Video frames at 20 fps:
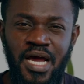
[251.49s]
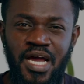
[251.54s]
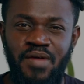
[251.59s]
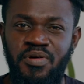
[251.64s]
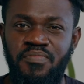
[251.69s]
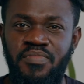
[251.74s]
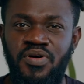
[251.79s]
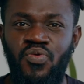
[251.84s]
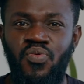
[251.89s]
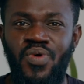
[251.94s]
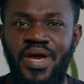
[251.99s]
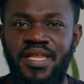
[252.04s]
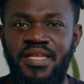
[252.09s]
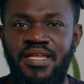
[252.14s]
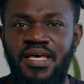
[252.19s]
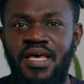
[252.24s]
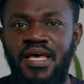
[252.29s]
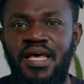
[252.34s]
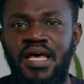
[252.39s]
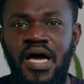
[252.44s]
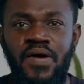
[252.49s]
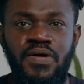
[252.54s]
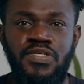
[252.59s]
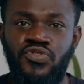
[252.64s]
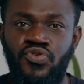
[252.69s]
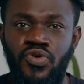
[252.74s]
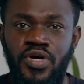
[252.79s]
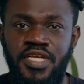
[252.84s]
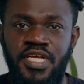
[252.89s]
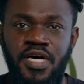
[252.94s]
I remember when I
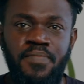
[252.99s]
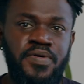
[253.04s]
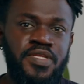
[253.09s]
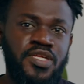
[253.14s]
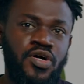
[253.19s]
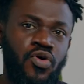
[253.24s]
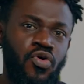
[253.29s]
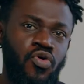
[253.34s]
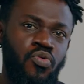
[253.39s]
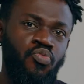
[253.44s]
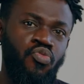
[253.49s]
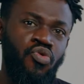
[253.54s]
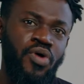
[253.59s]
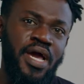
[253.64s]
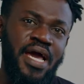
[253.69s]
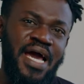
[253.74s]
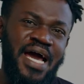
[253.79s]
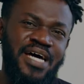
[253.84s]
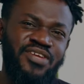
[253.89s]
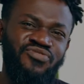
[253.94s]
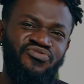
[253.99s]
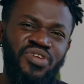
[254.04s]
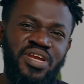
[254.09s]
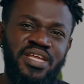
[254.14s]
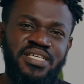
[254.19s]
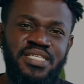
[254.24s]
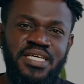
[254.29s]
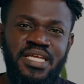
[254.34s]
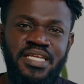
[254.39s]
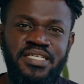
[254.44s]
was growing up in a home where I'd
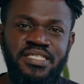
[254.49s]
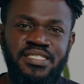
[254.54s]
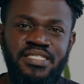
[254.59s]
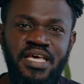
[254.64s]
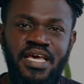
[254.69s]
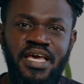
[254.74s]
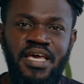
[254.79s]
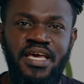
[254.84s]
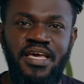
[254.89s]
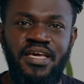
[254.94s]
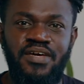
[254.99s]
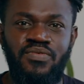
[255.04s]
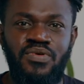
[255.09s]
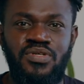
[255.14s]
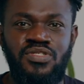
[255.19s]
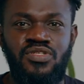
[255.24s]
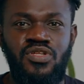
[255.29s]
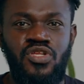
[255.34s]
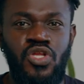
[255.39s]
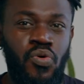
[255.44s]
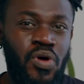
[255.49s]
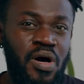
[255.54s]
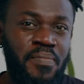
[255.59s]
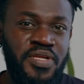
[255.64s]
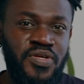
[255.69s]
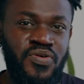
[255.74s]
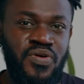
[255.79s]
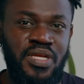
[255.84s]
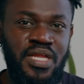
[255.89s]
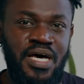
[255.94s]
realistically say it was lower
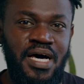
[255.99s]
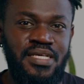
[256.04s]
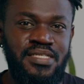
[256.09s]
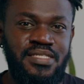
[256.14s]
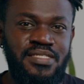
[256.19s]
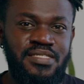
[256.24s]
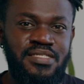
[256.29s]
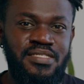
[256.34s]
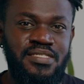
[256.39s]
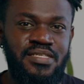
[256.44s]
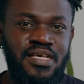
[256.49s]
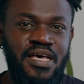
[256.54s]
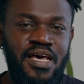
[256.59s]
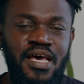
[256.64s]
middle class,